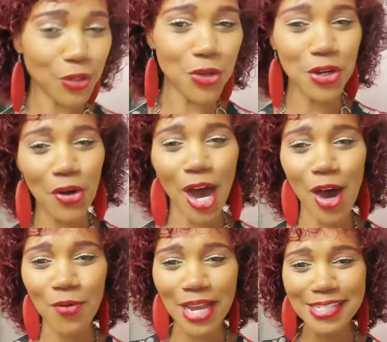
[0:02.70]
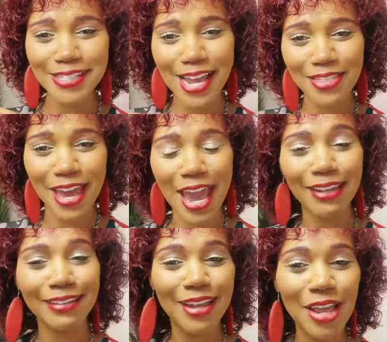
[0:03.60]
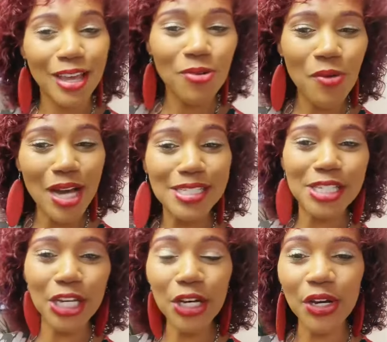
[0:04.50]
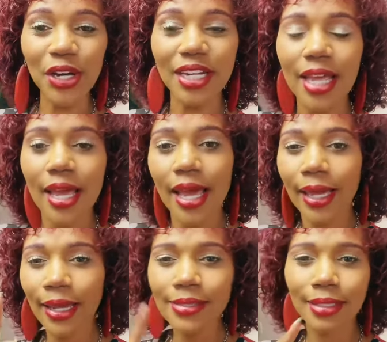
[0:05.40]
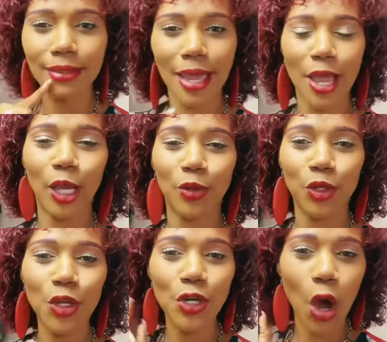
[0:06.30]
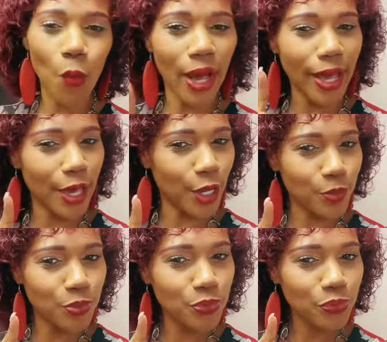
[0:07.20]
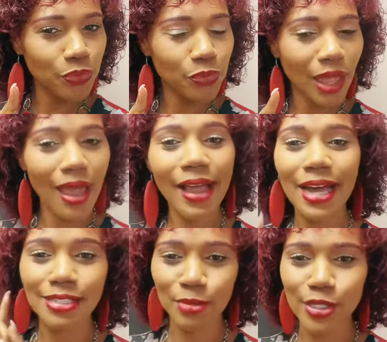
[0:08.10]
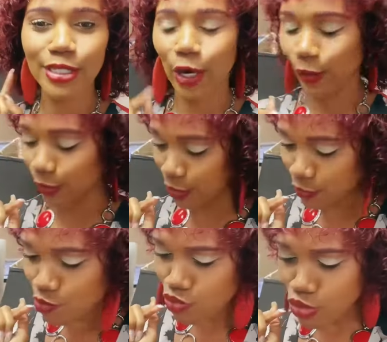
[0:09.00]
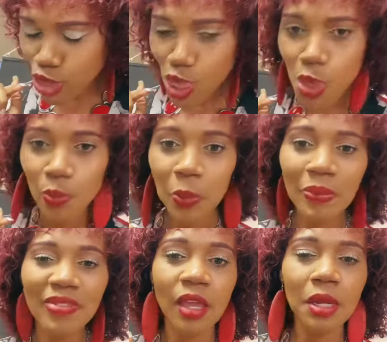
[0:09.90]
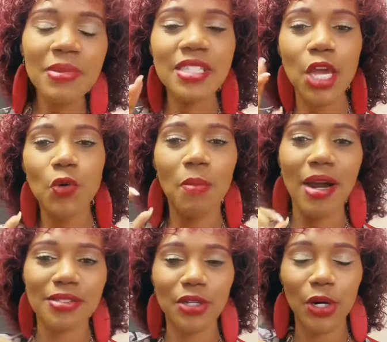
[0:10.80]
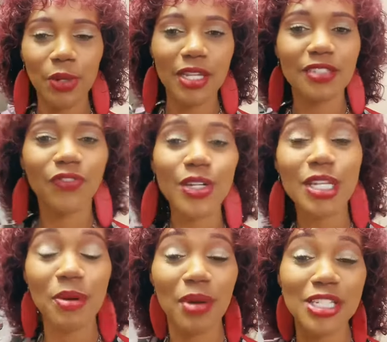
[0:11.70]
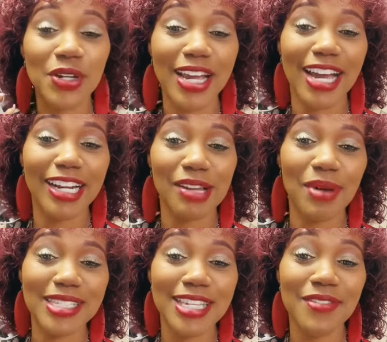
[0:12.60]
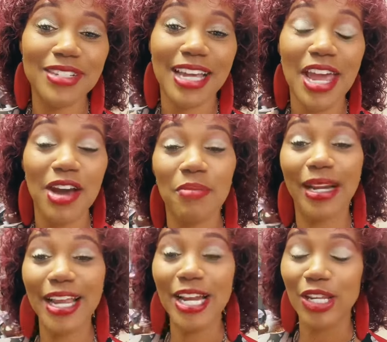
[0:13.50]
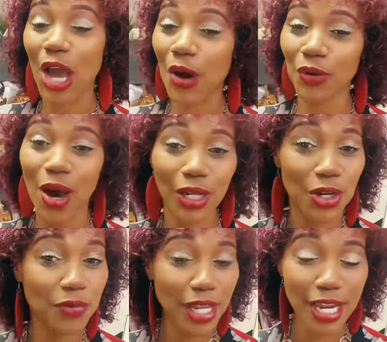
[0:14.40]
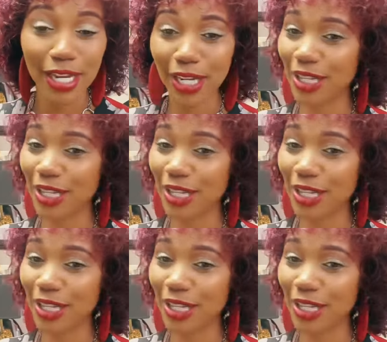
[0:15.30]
You know I always say that. What's good? Here's the thing. You know what? I got some concerns. Let me tell you what my concern is. First, let me make sure I ain't got nothing in my teeth because I have been eating. Y'all know I love to eat.